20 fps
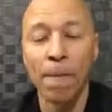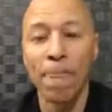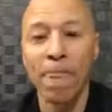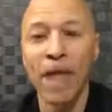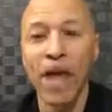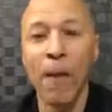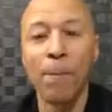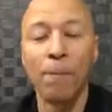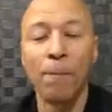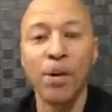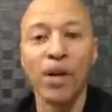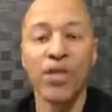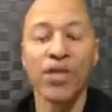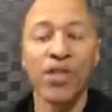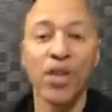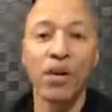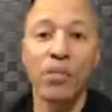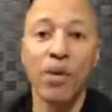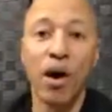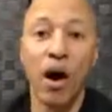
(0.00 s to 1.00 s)
and
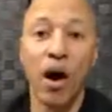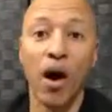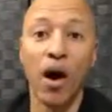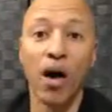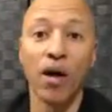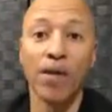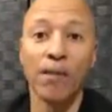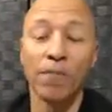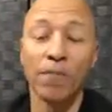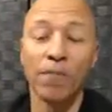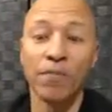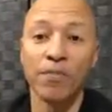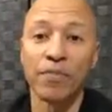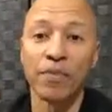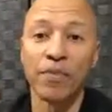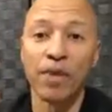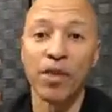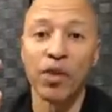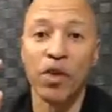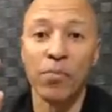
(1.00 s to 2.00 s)
put them on
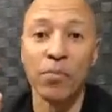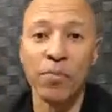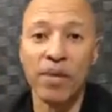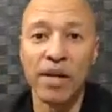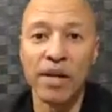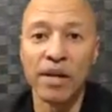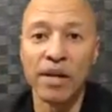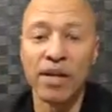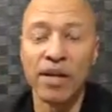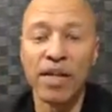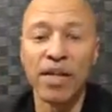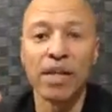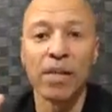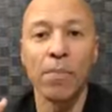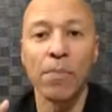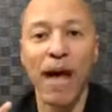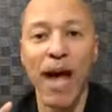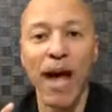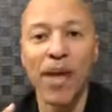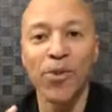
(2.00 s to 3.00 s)
your mirror in the
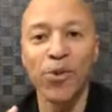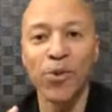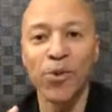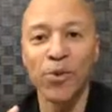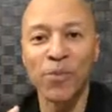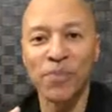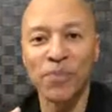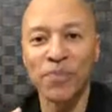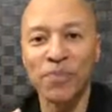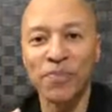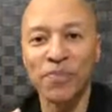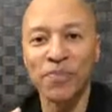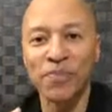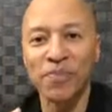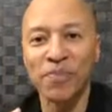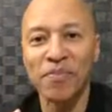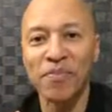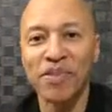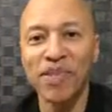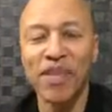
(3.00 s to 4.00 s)
bathroom.
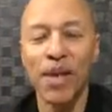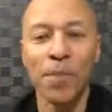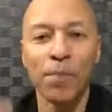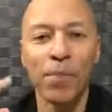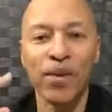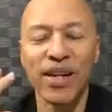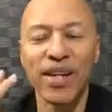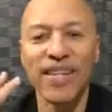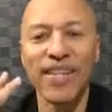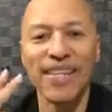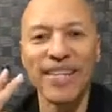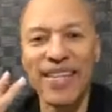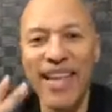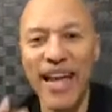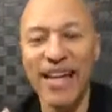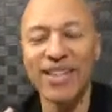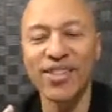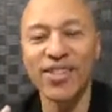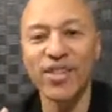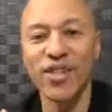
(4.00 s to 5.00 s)
Put it
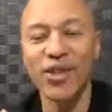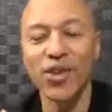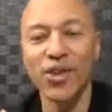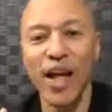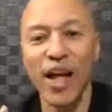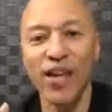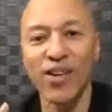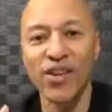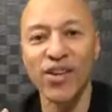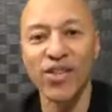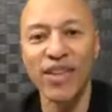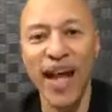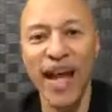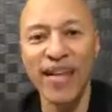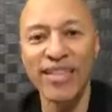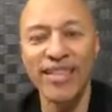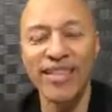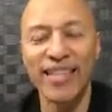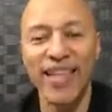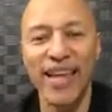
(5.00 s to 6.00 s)
next to your
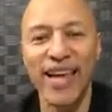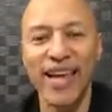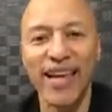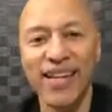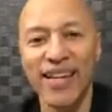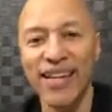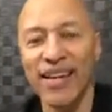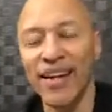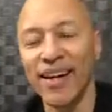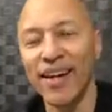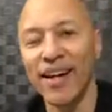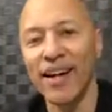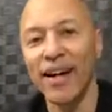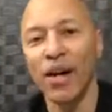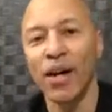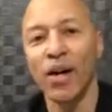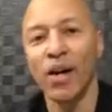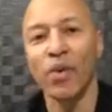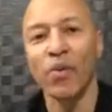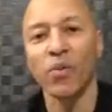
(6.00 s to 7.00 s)
nightstand,
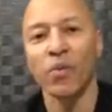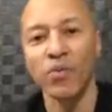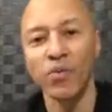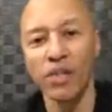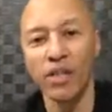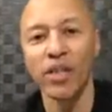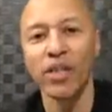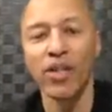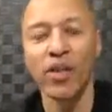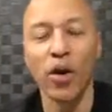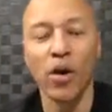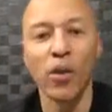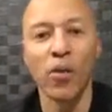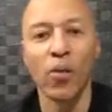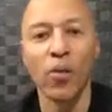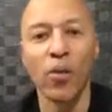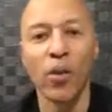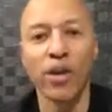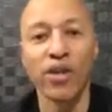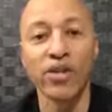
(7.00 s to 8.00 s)
you know,
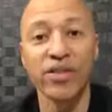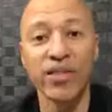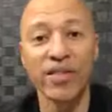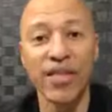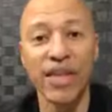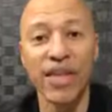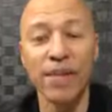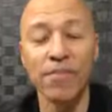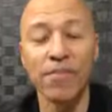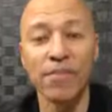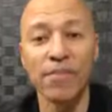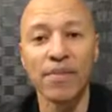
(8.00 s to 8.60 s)
where you sleep.